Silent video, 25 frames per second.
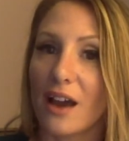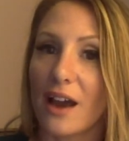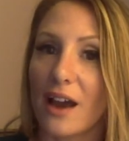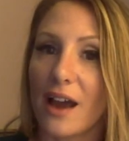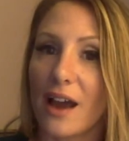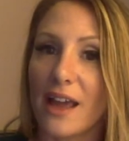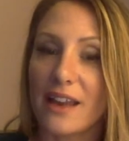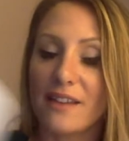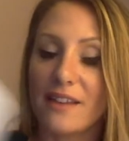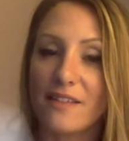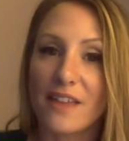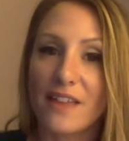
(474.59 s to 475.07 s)

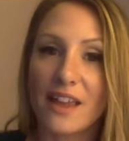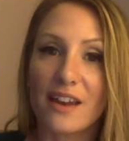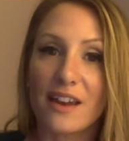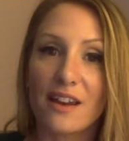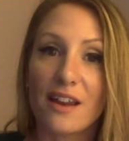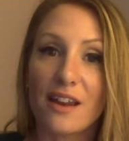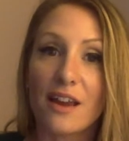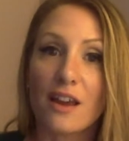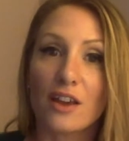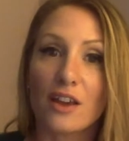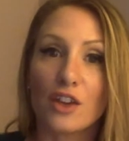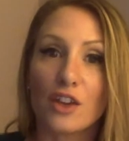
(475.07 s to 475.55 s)
And
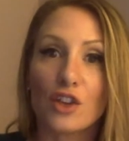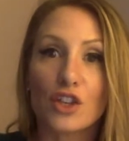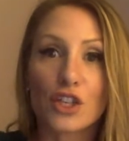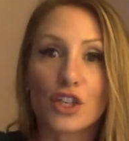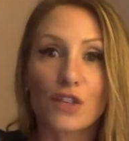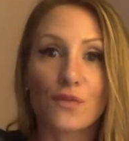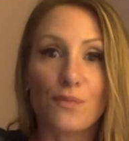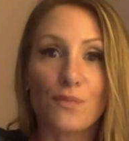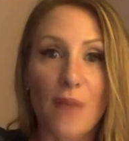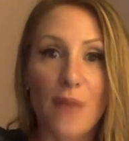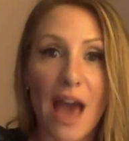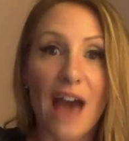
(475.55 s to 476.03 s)
then you
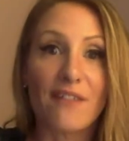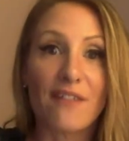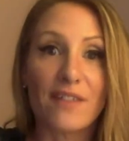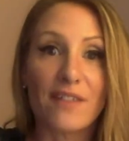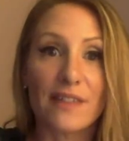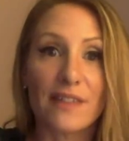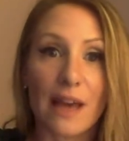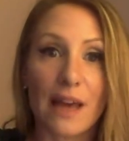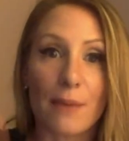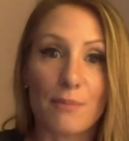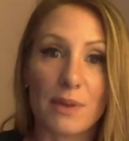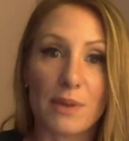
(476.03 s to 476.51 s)
just
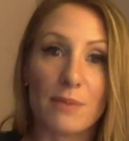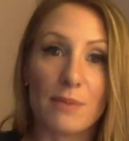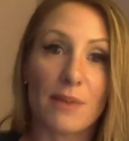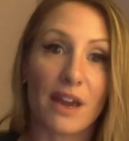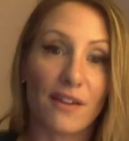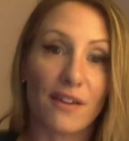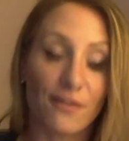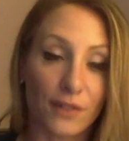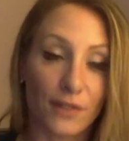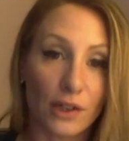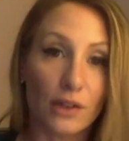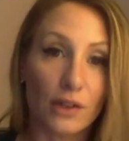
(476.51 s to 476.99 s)
having that be
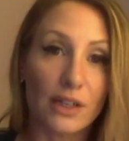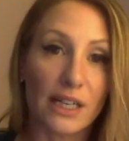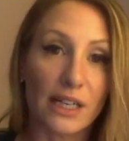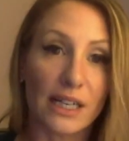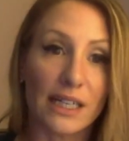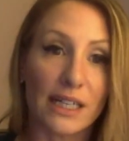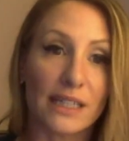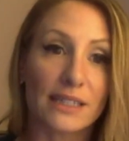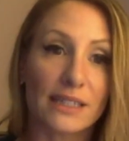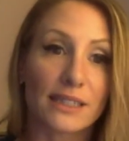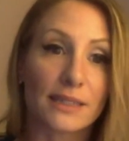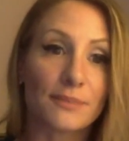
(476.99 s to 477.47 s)
my
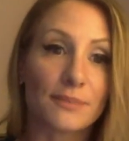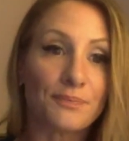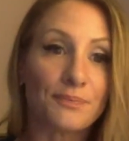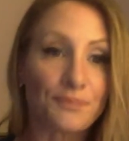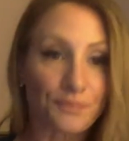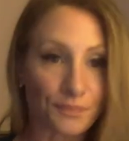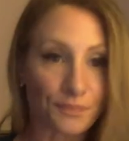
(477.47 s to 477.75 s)
focus.